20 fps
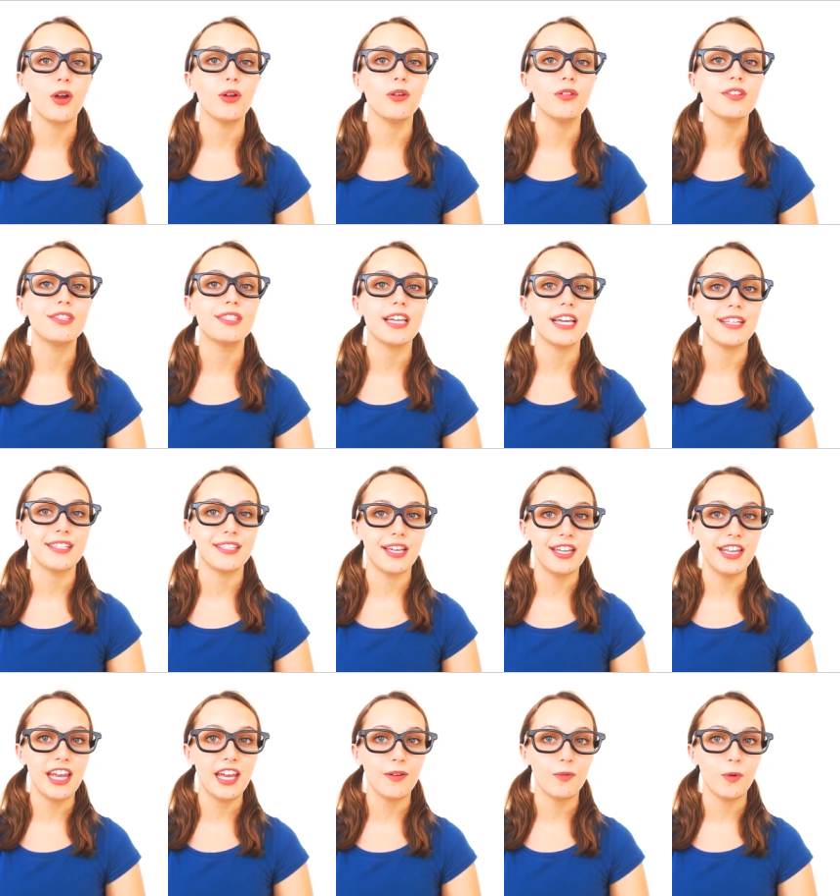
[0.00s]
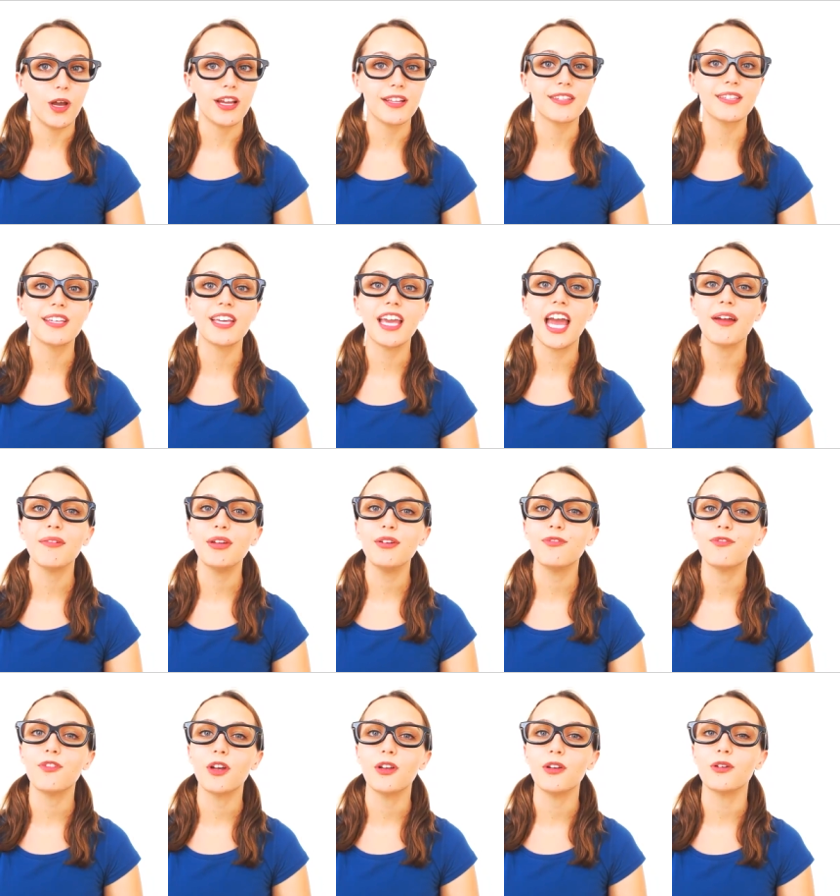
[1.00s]
own data network to
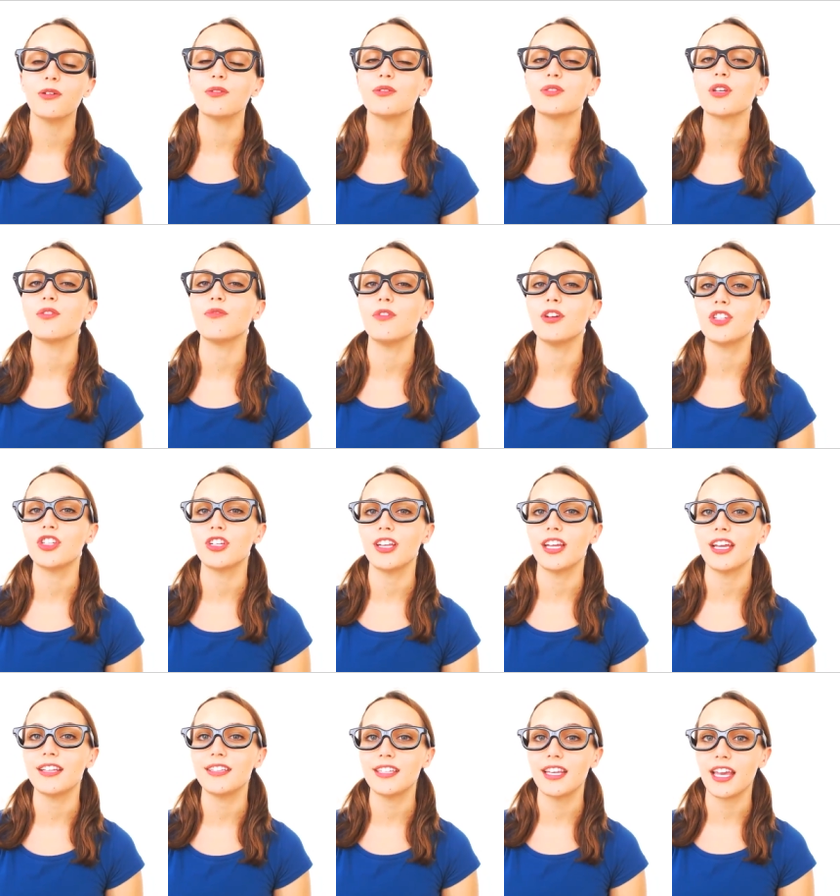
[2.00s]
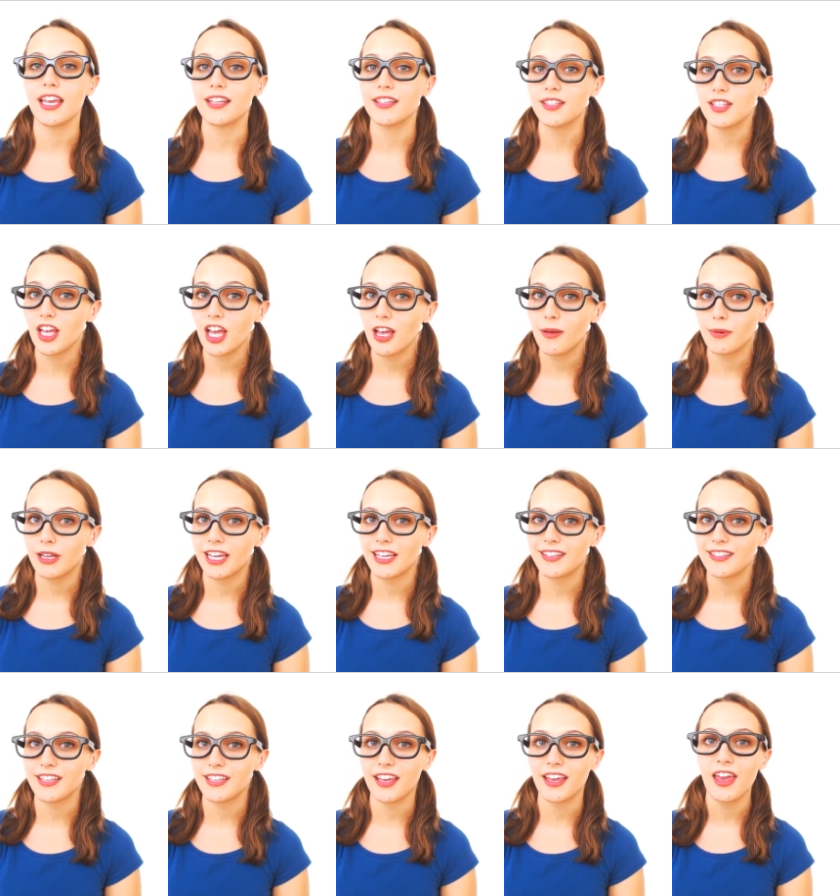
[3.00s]
carry phone calls originating and
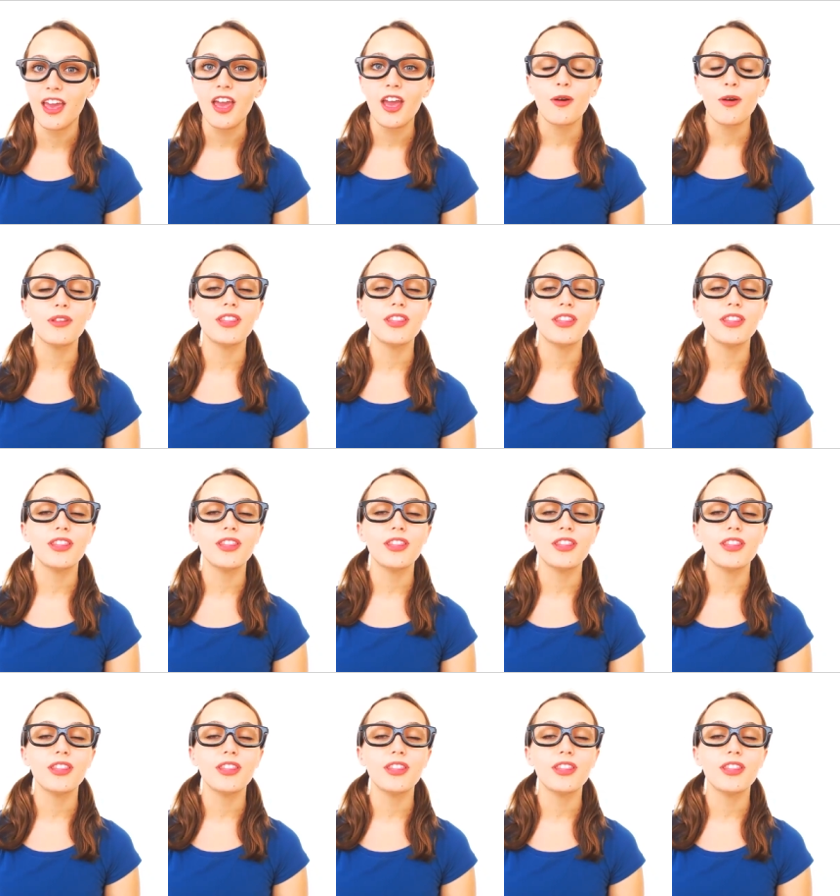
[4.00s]
terminating